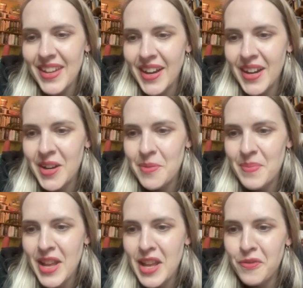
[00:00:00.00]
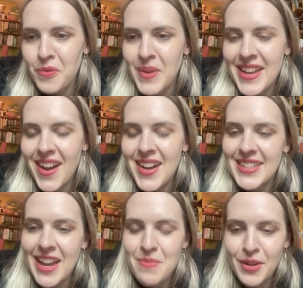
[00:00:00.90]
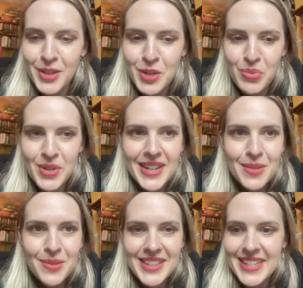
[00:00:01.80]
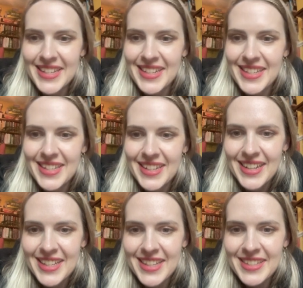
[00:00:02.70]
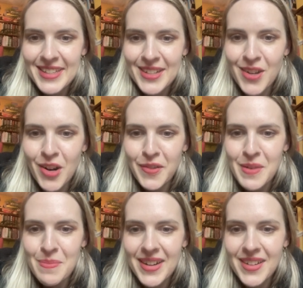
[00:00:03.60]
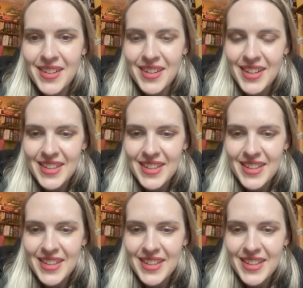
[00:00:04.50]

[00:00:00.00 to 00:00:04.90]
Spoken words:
if we ask our model to predict what this is, it says it's a coffee mug.